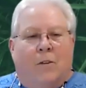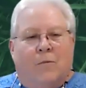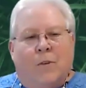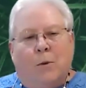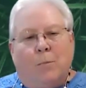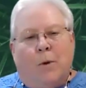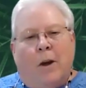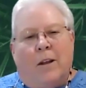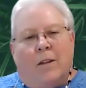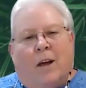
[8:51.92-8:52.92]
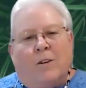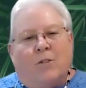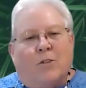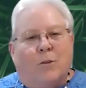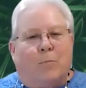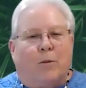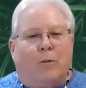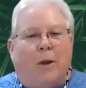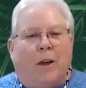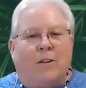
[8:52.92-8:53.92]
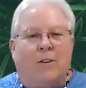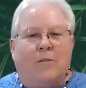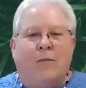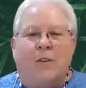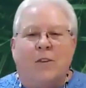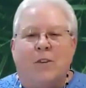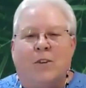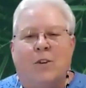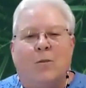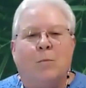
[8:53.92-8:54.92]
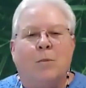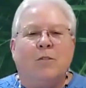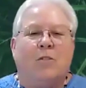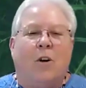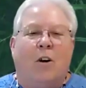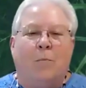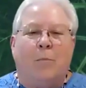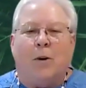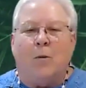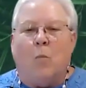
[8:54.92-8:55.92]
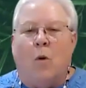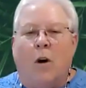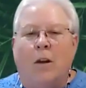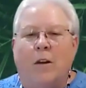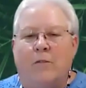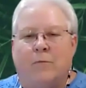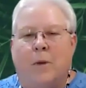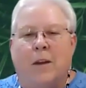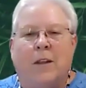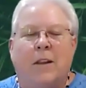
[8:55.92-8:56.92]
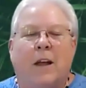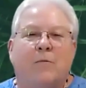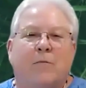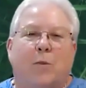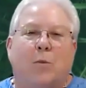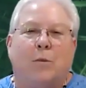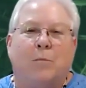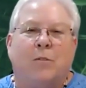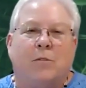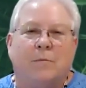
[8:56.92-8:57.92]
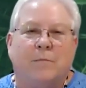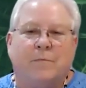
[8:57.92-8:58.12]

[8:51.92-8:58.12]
From a biological perspective, humans are but one of many life forms.